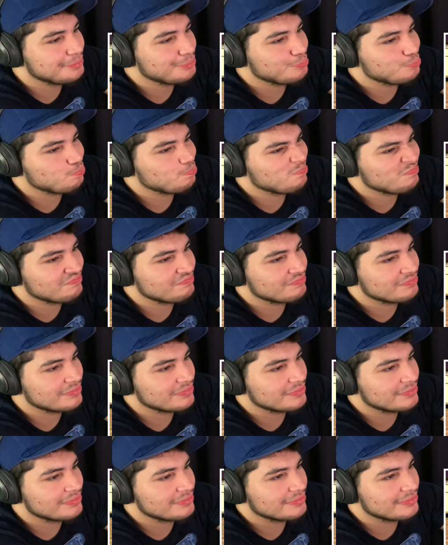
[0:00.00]

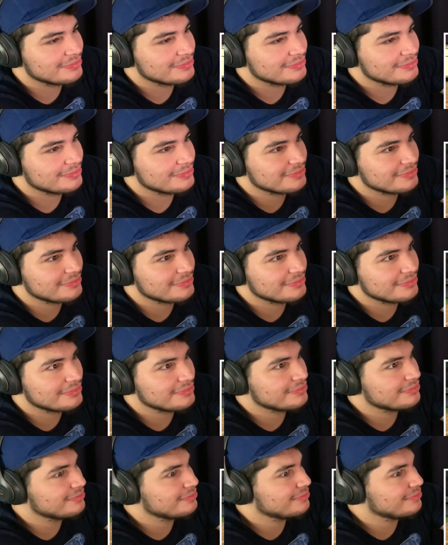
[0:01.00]

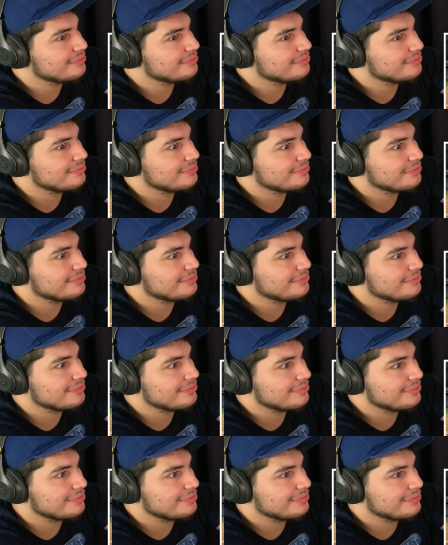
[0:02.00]

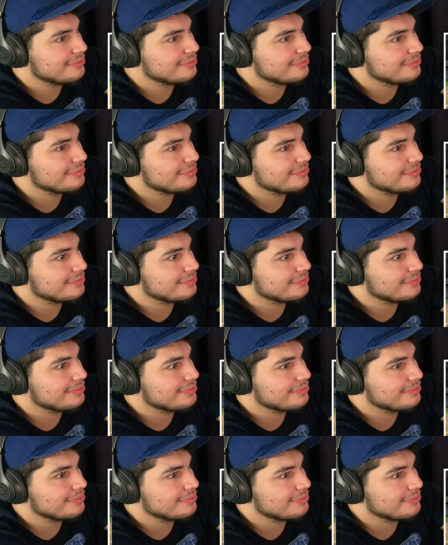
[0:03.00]

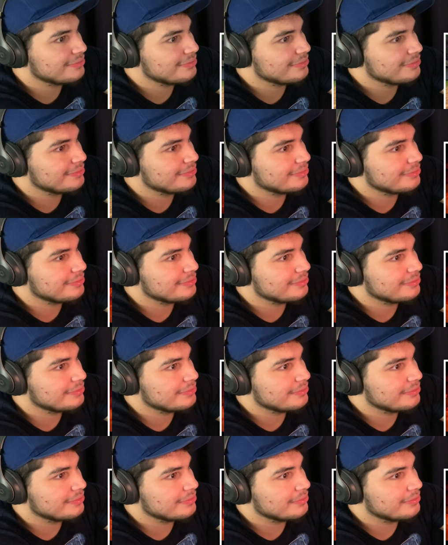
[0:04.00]

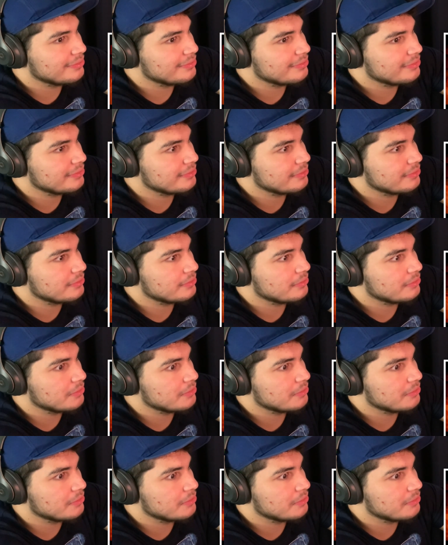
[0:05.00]
Nothing is said.